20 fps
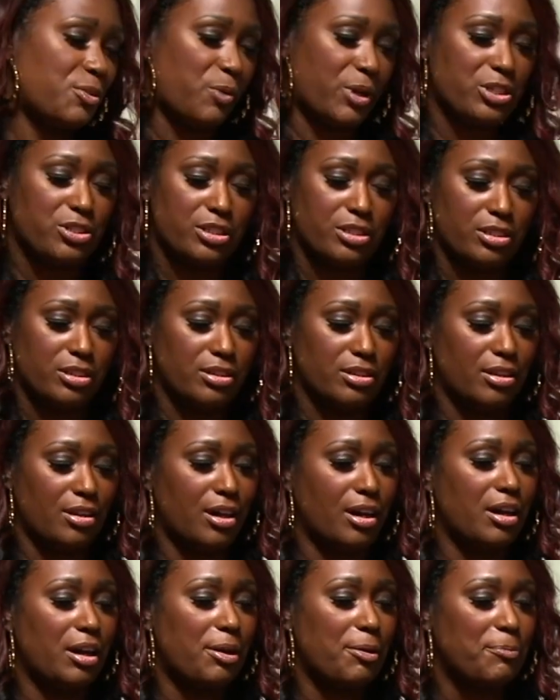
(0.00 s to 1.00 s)
question,
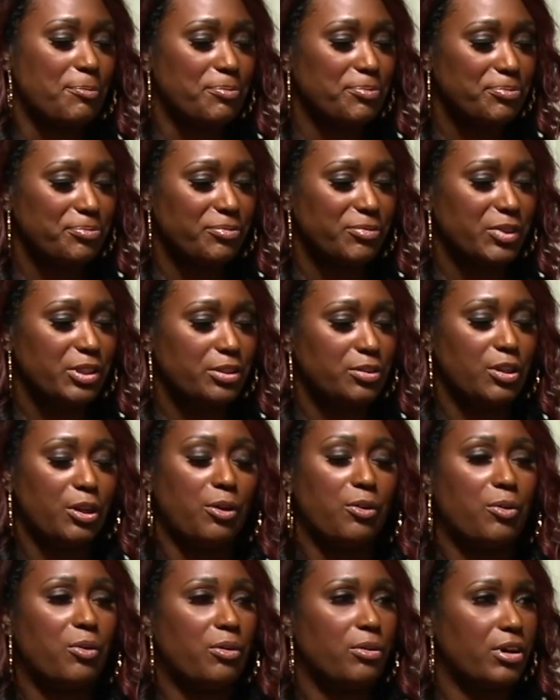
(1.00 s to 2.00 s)

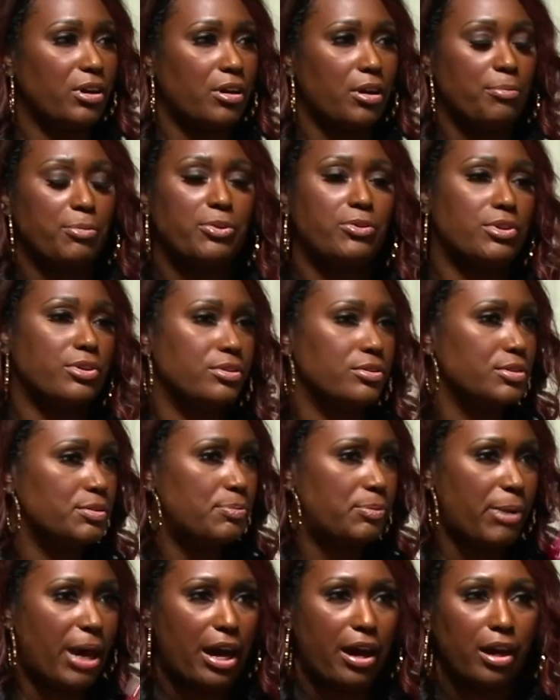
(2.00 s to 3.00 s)
a couple of years
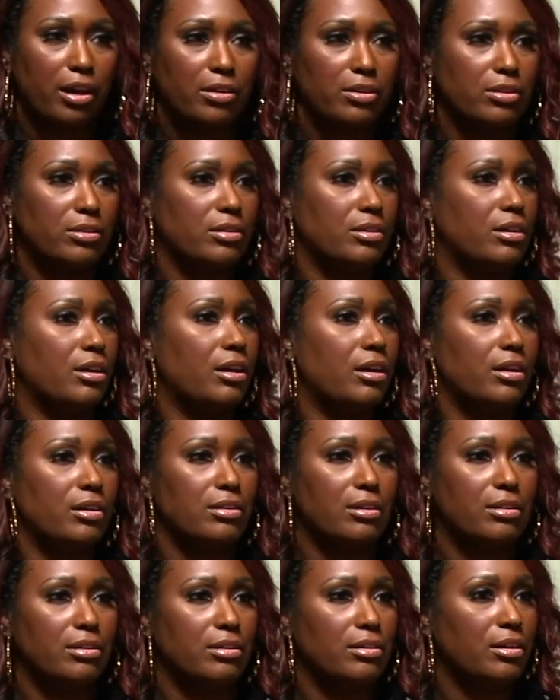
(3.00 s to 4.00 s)
back
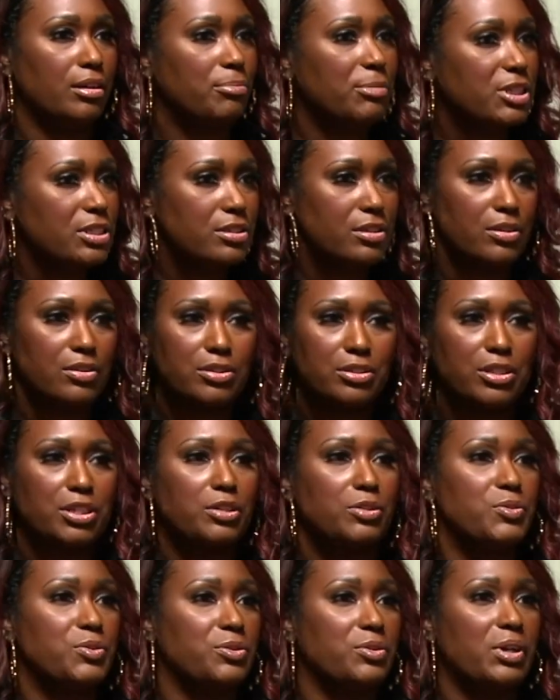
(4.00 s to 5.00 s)
Emmett Till's
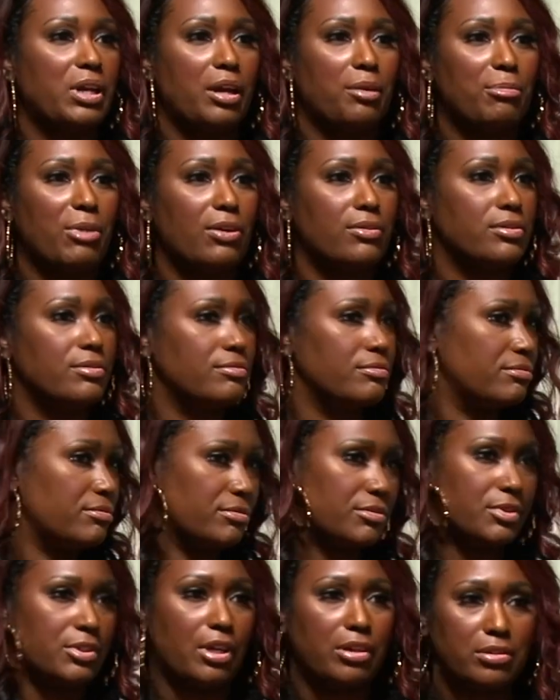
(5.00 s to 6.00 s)
accuser came out and
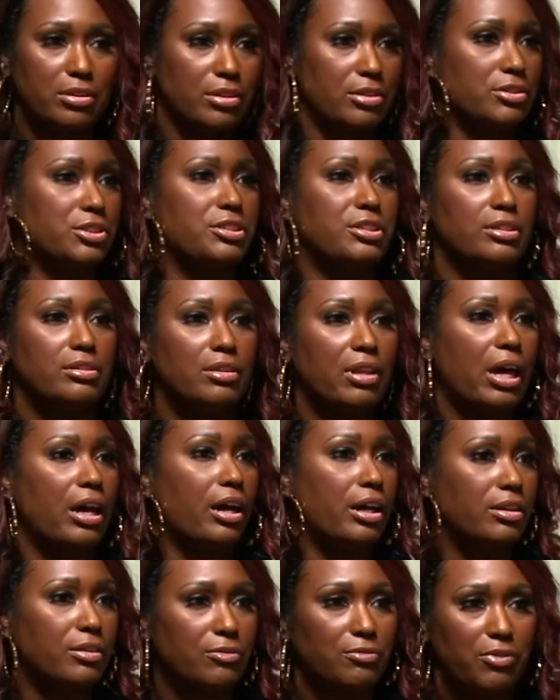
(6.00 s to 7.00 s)
said that she
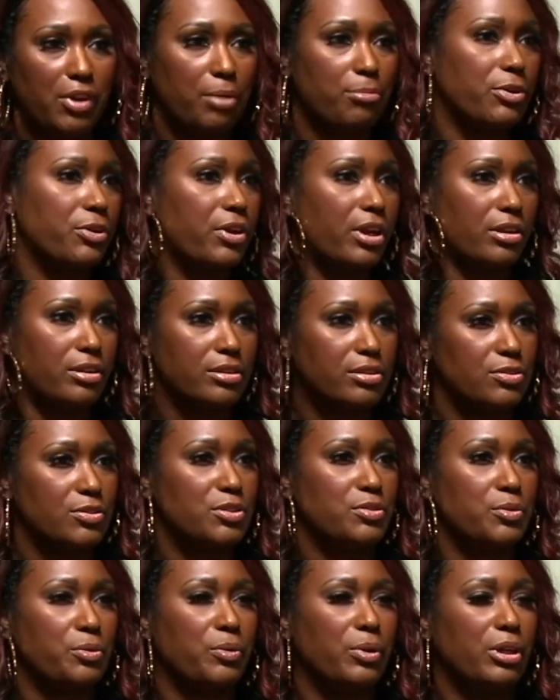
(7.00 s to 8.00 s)
lied and fabricated the
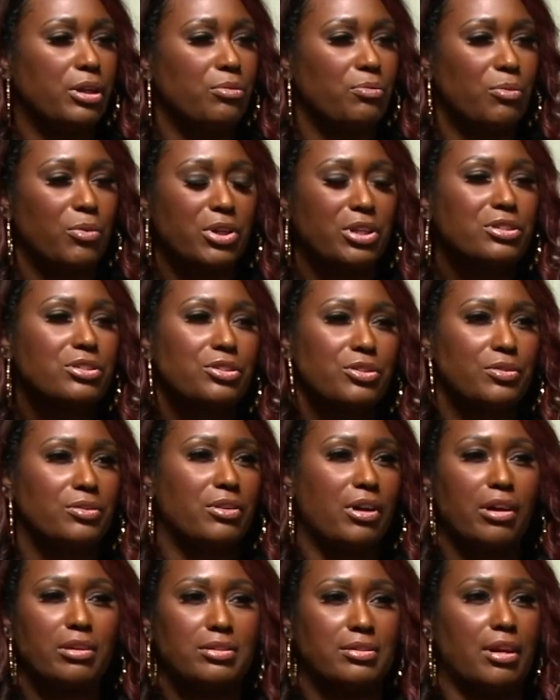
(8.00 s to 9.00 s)
story. What is your
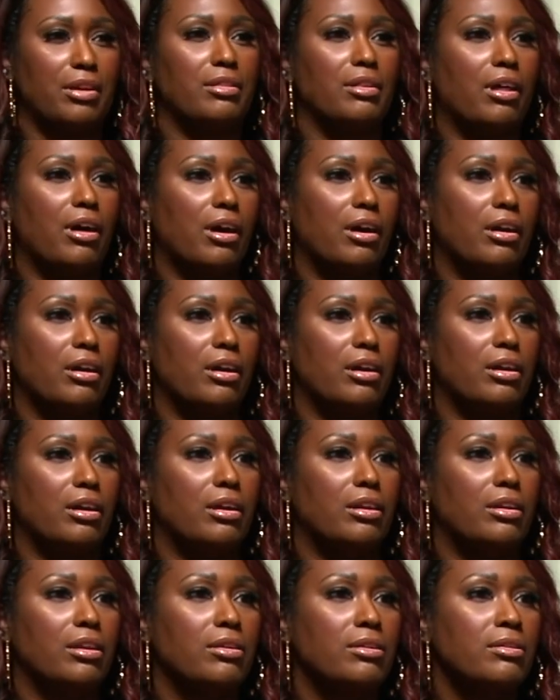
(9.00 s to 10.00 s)
thoughts on that?
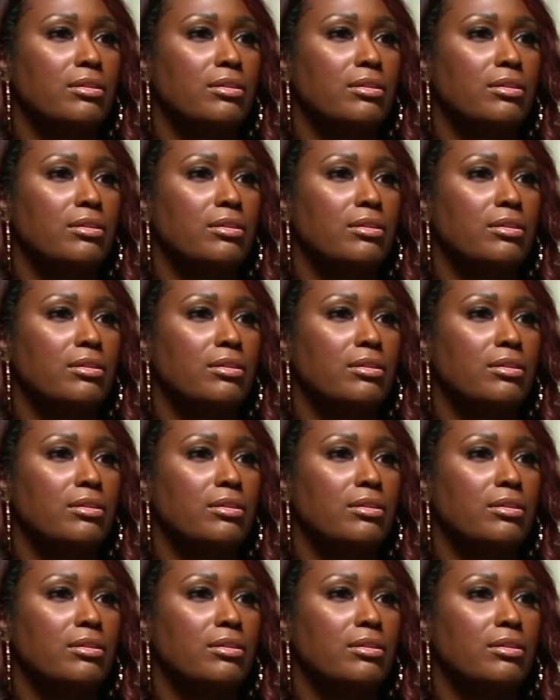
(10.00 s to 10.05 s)
And